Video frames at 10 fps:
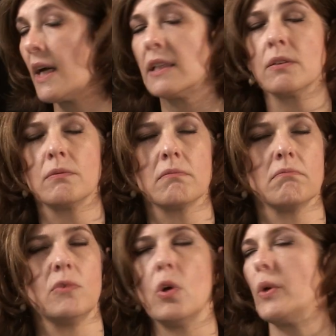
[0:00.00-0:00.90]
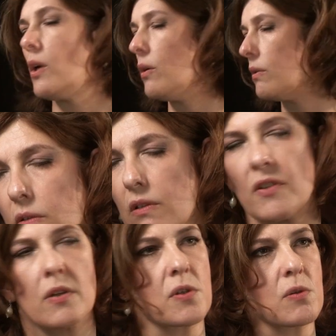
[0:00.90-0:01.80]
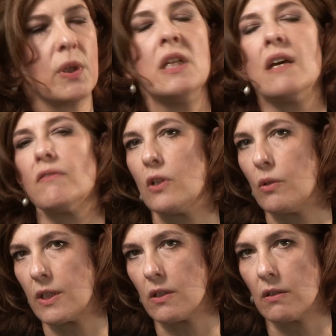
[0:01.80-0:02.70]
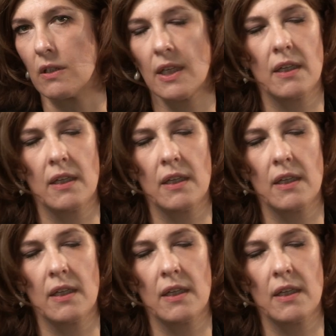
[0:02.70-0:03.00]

I don't know it all, of course. We never know it all.